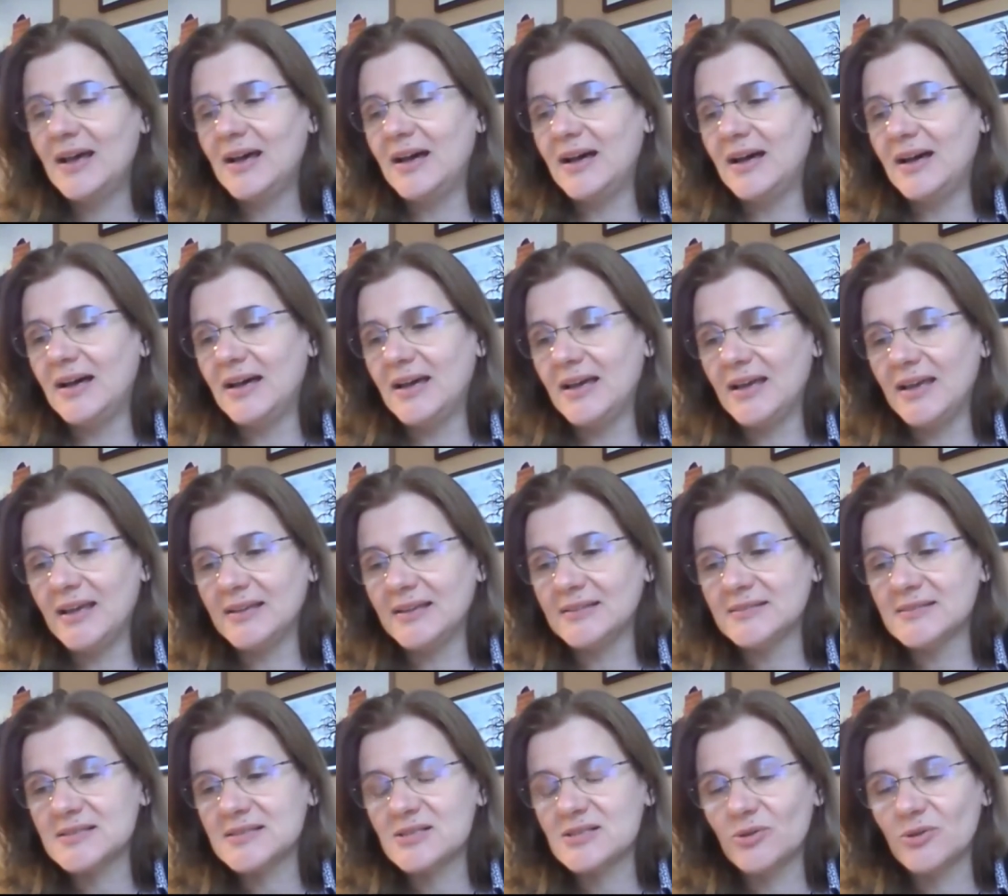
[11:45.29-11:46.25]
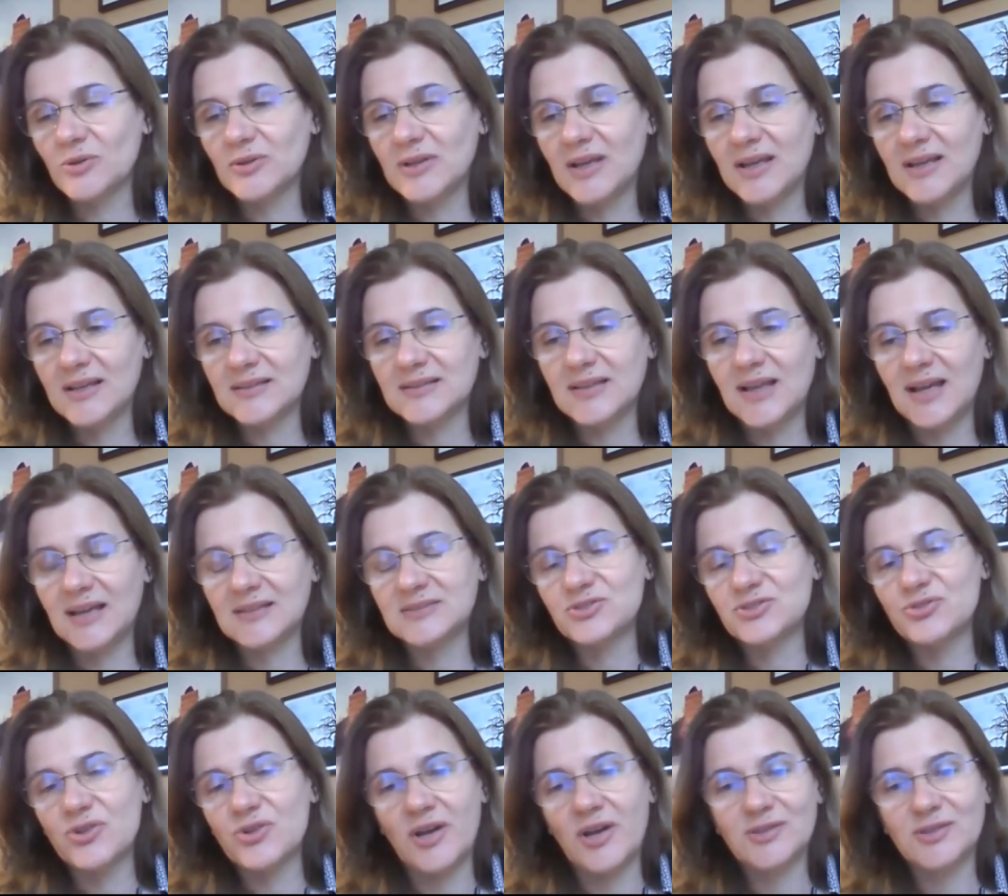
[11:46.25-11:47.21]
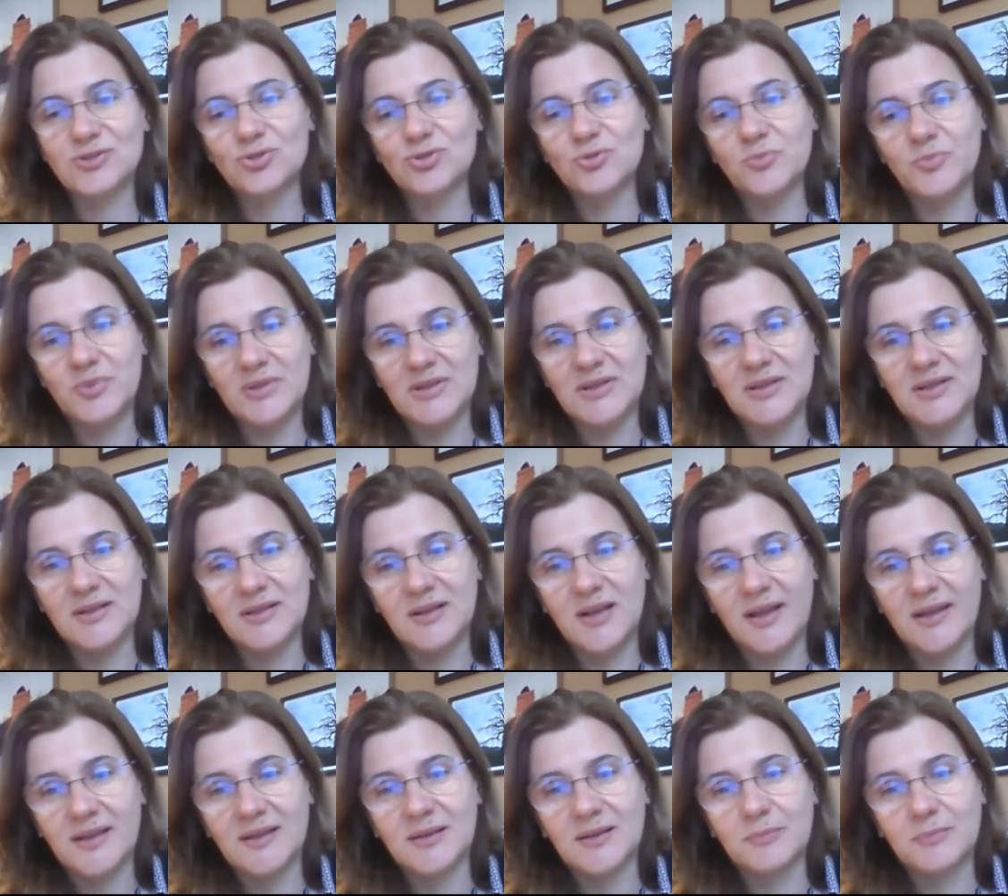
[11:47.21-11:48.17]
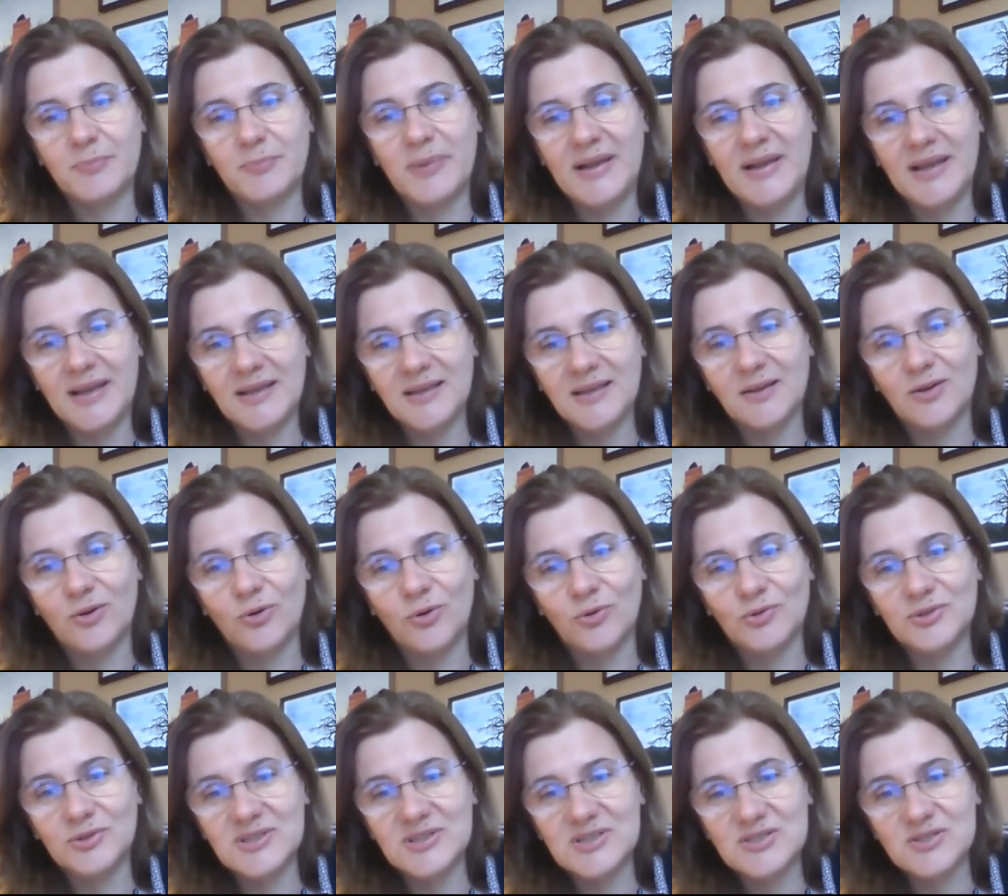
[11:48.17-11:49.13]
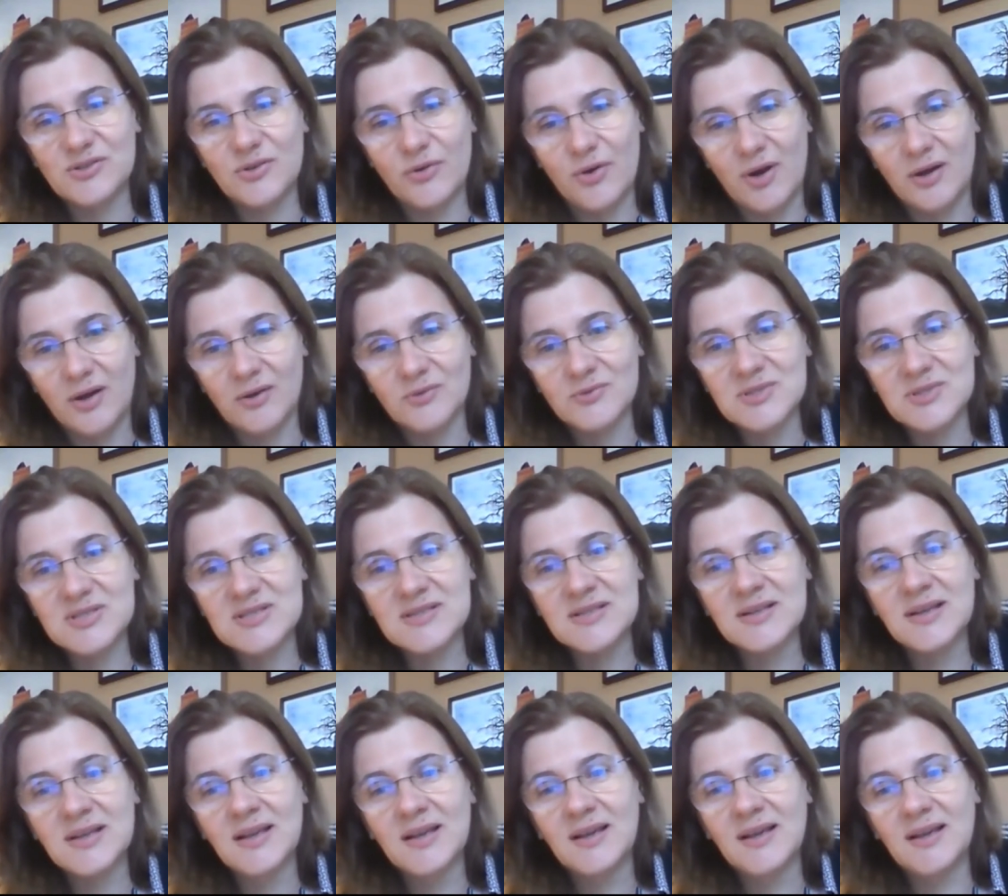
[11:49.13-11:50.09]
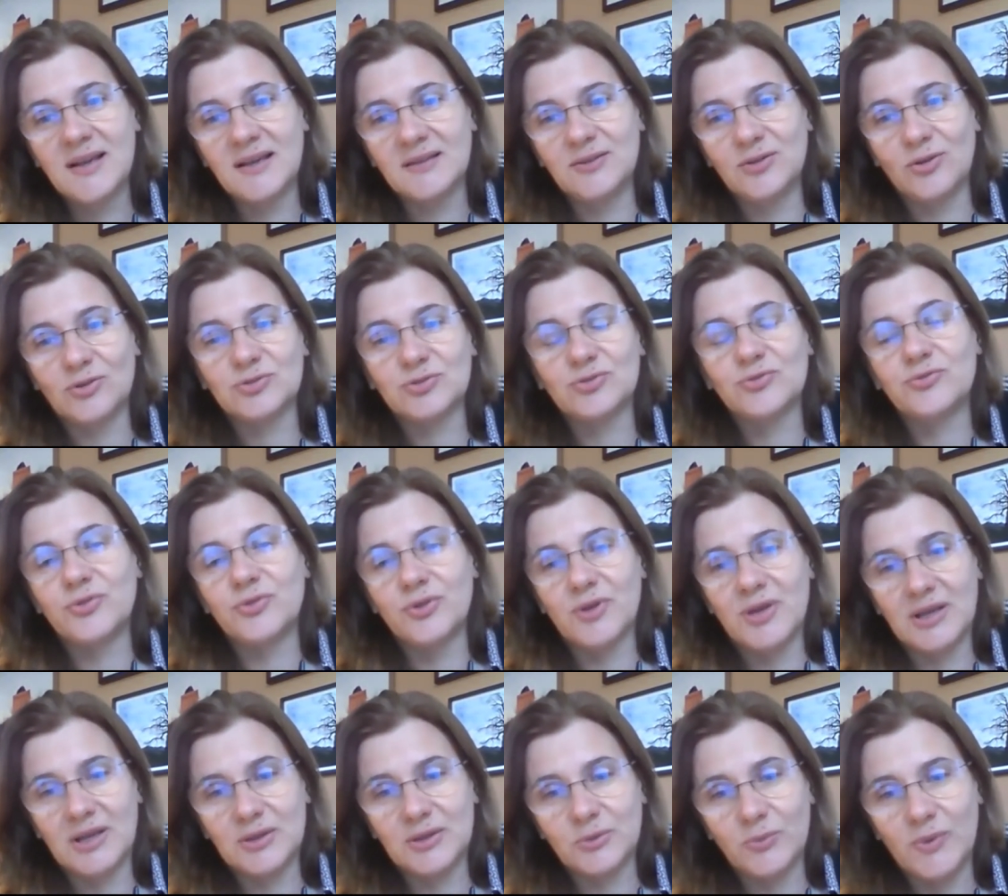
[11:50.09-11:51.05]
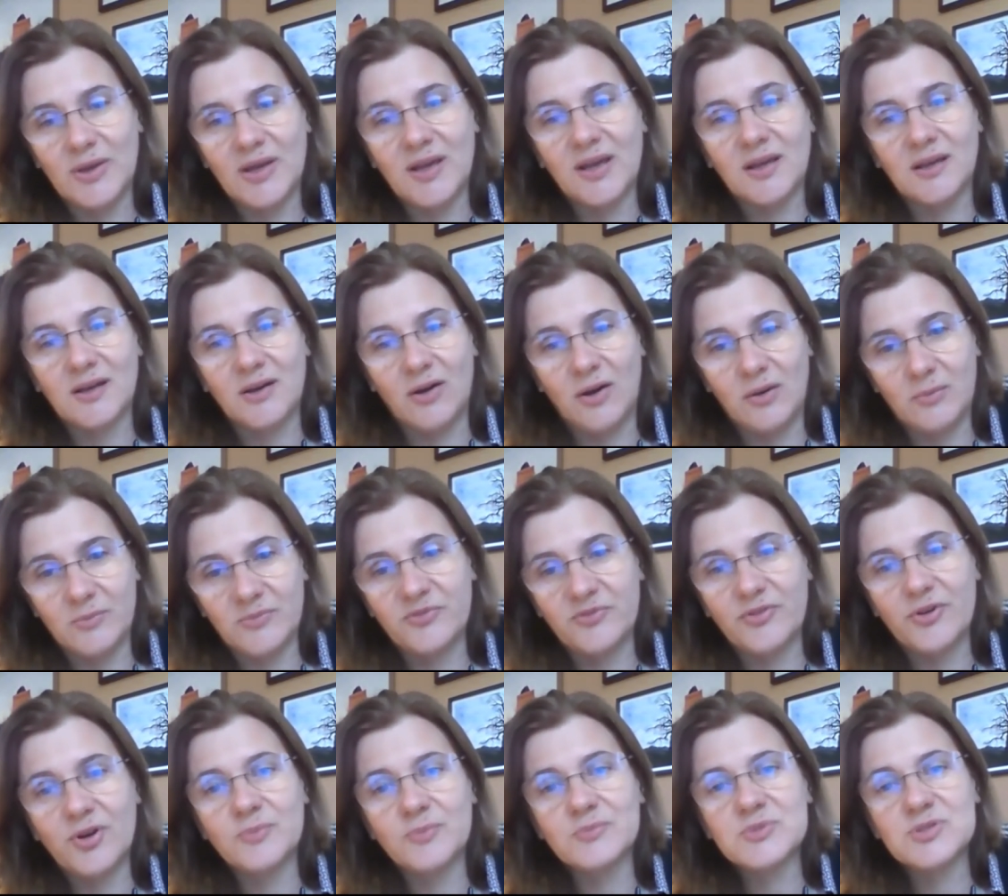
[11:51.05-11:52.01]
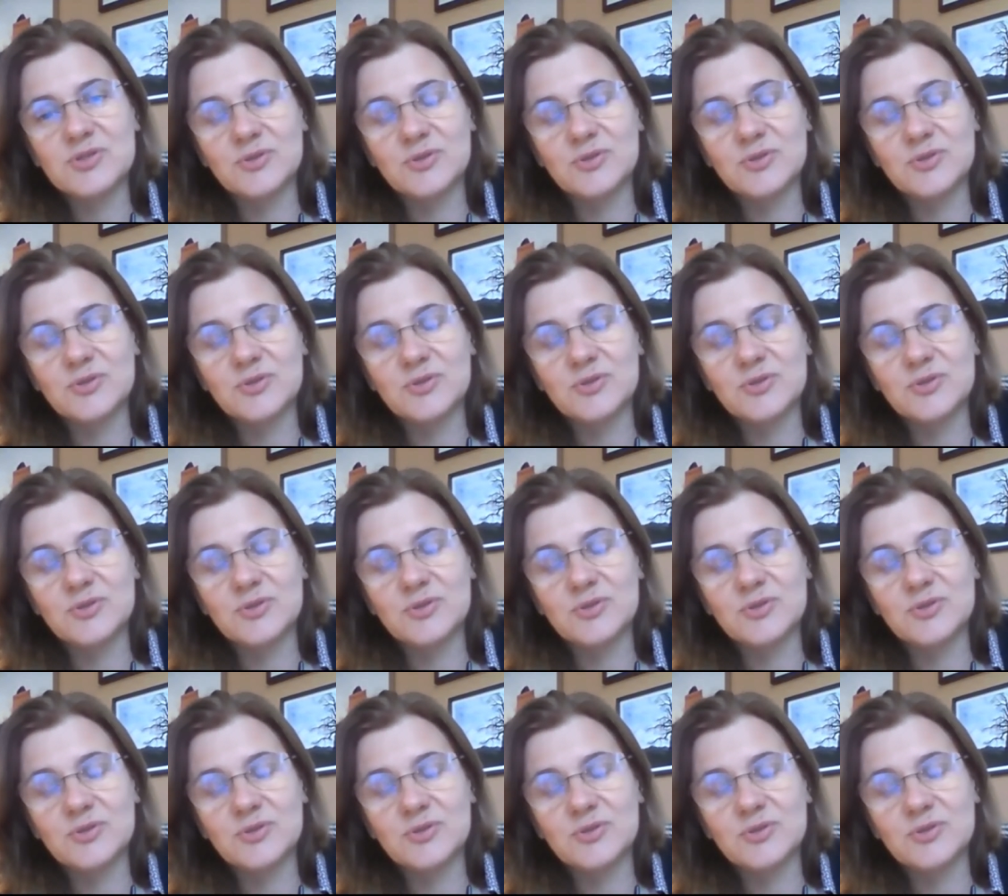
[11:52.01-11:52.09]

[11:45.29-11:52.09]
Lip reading: And so that I try to be like playing all these grounds, not to forget where I come from.